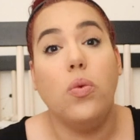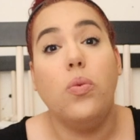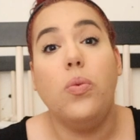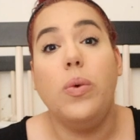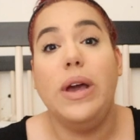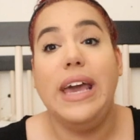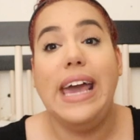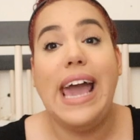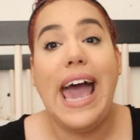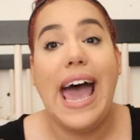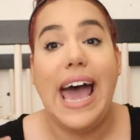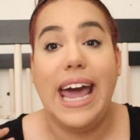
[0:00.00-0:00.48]

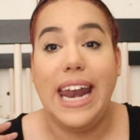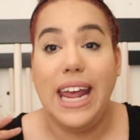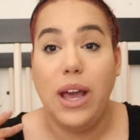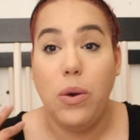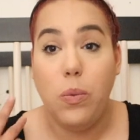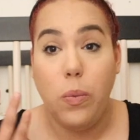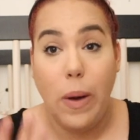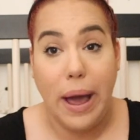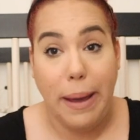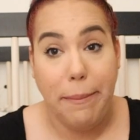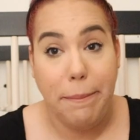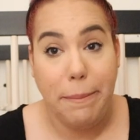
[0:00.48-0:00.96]
We had a
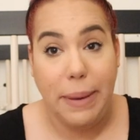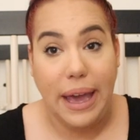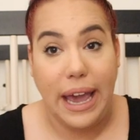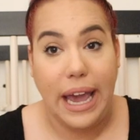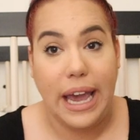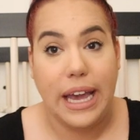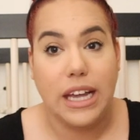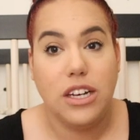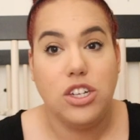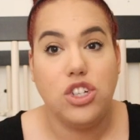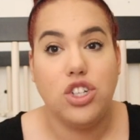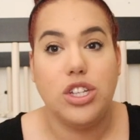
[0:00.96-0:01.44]
web
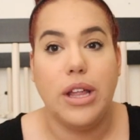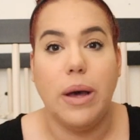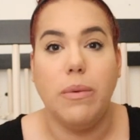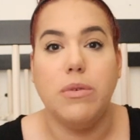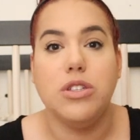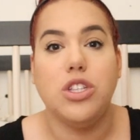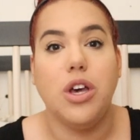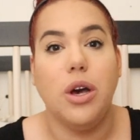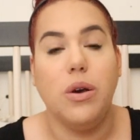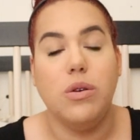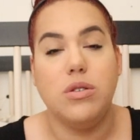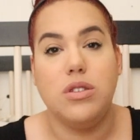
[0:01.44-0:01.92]
page that
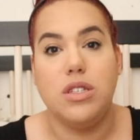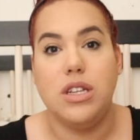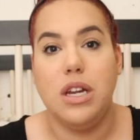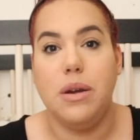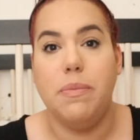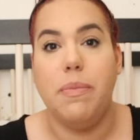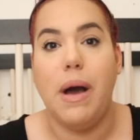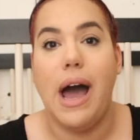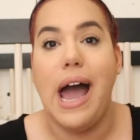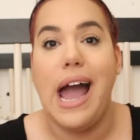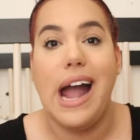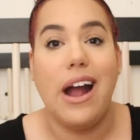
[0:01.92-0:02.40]
was
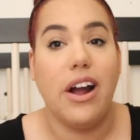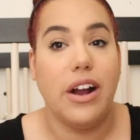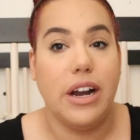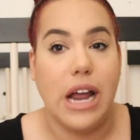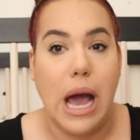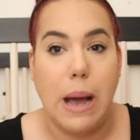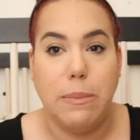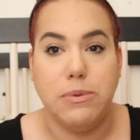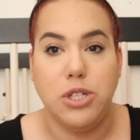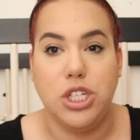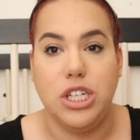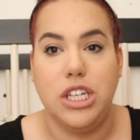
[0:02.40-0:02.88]
hosted by our
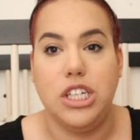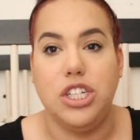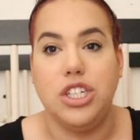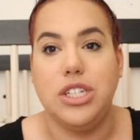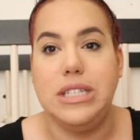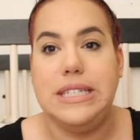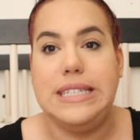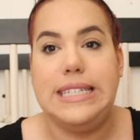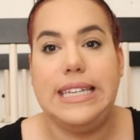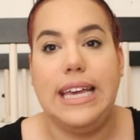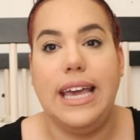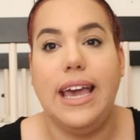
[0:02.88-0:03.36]
adoption
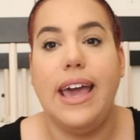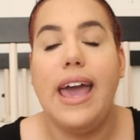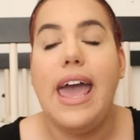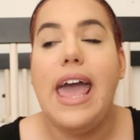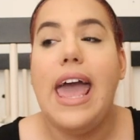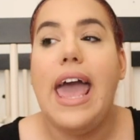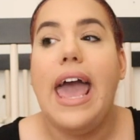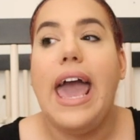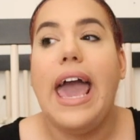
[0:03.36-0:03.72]
agency,